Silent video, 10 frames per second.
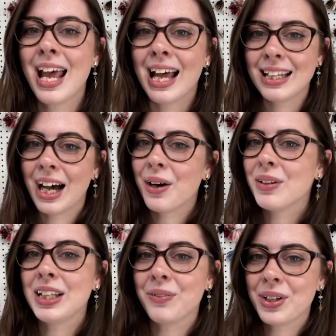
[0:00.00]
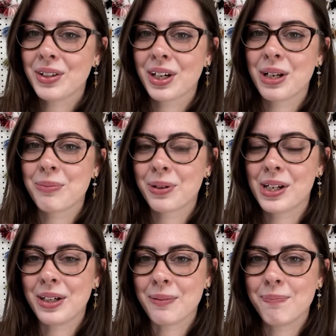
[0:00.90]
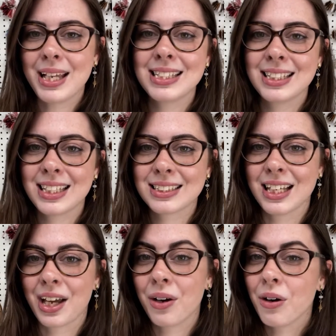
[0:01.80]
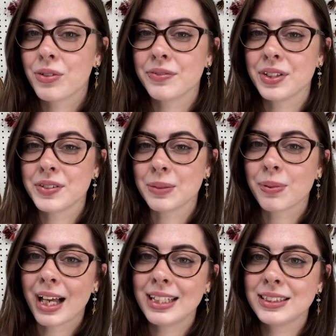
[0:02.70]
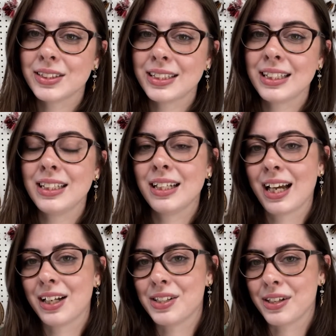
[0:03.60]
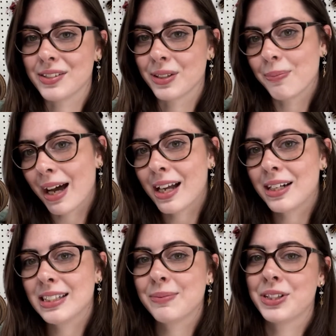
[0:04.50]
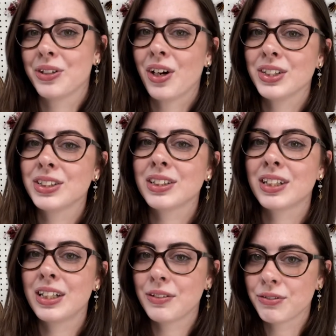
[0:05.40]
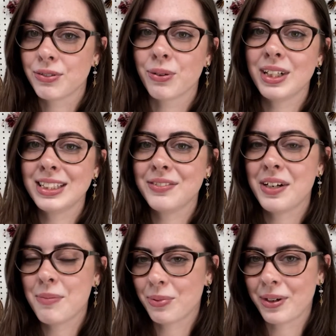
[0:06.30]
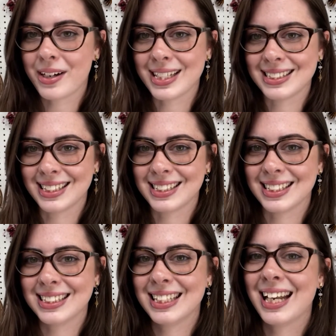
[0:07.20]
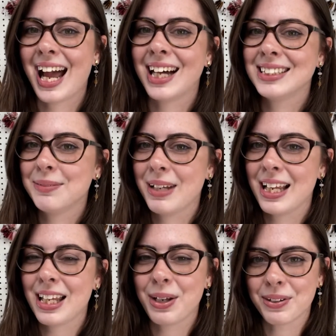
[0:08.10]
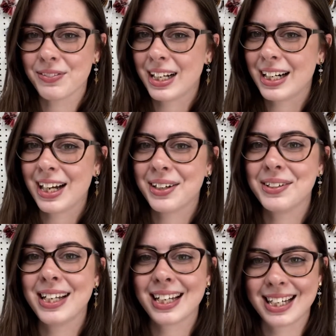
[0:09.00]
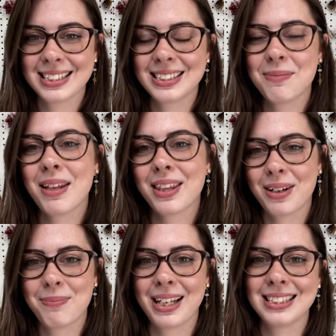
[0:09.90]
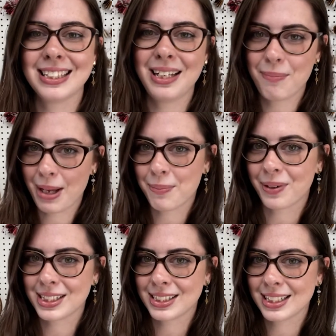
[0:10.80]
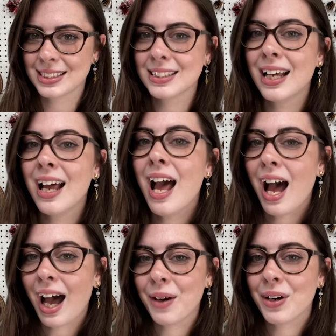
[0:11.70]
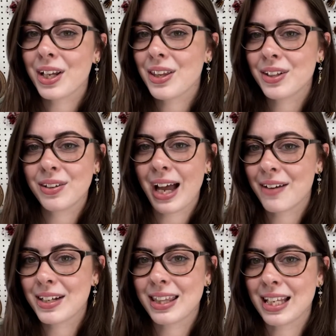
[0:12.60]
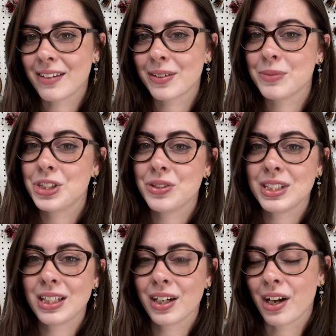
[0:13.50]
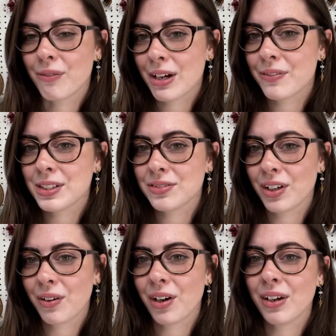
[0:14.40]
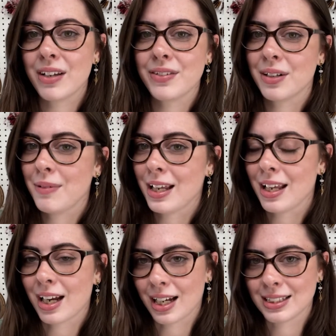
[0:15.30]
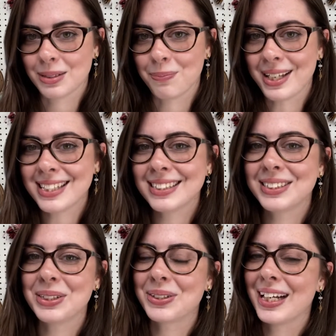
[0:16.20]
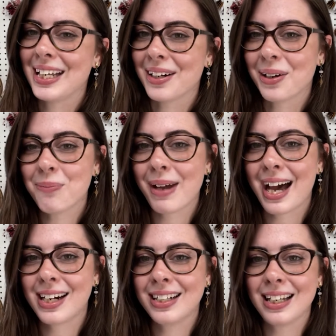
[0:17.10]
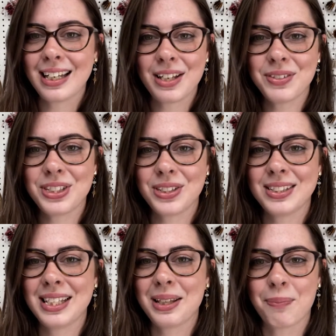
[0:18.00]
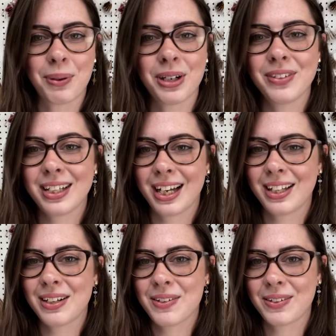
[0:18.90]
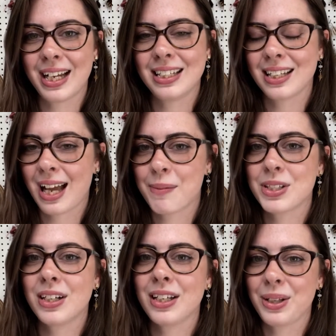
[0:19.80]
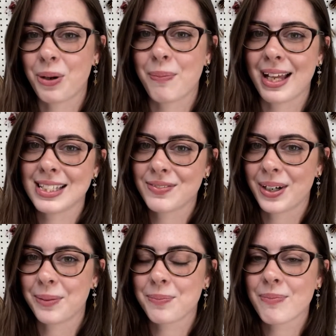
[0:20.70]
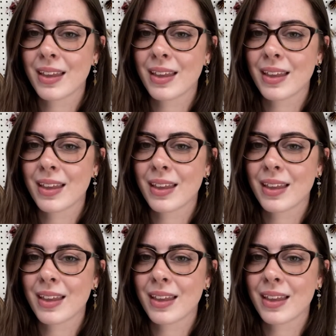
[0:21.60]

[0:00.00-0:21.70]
Not only will you learn embroidery basics, like an overview of supplies you'll need and how to transfer patterns, but you'll also learn 4 different embroidery stitches and how to make your very own custom thread-painted pet portraits. I walk you through everything from choosing a good reference photo if you're making a custom piece, to creating your own pattern and even choosing the perfect color of thread to capture your pet's fur.